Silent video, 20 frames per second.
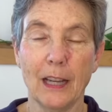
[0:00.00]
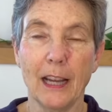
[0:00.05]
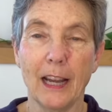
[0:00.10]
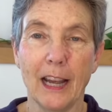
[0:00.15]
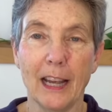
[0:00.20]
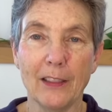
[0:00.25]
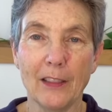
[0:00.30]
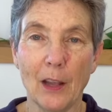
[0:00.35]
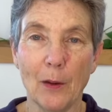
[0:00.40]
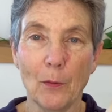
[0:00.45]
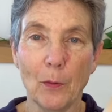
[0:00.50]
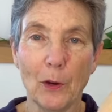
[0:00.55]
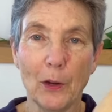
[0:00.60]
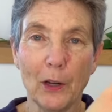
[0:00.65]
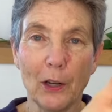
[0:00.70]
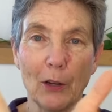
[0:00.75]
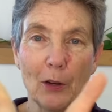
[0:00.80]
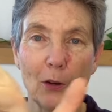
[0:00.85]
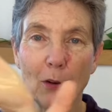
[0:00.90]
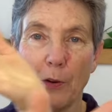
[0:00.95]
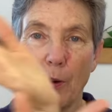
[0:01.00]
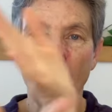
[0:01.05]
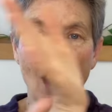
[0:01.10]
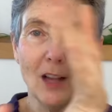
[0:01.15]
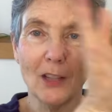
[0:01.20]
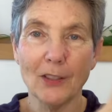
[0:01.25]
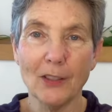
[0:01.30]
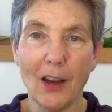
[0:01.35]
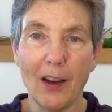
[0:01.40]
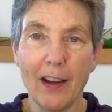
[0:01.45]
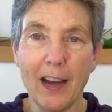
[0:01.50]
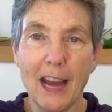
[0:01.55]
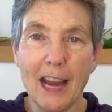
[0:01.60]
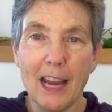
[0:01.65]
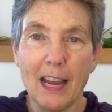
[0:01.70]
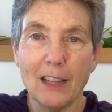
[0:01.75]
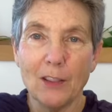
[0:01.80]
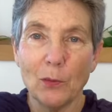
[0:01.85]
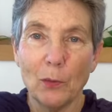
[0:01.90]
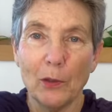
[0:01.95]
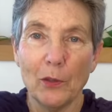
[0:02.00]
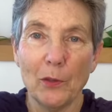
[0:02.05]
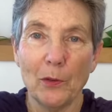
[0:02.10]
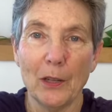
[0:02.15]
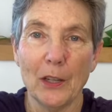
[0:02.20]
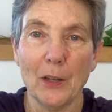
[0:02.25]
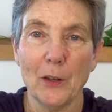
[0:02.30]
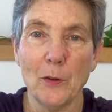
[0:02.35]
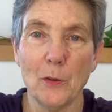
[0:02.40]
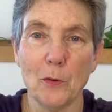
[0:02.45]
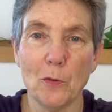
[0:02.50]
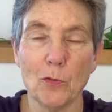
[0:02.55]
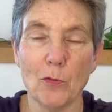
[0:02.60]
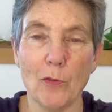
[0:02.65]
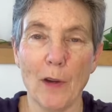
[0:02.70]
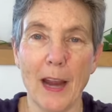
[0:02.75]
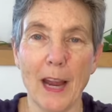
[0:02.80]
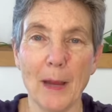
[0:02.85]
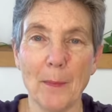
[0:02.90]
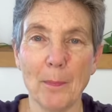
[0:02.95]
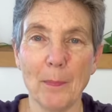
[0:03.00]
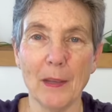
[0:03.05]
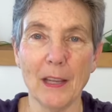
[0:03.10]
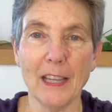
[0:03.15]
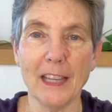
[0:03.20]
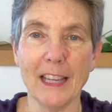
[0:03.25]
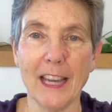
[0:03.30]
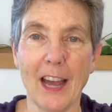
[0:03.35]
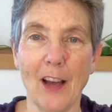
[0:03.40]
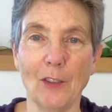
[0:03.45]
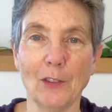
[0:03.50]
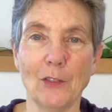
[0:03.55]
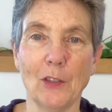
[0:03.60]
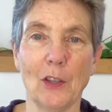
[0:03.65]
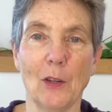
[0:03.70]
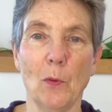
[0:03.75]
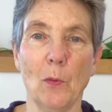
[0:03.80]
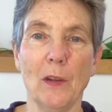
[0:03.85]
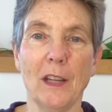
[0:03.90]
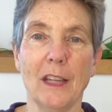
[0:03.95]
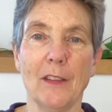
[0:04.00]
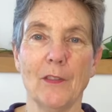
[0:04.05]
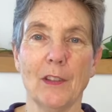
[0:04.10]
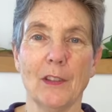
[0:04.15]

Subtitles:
and then we're going to cross our hands. We're doing a great big Celtic weave.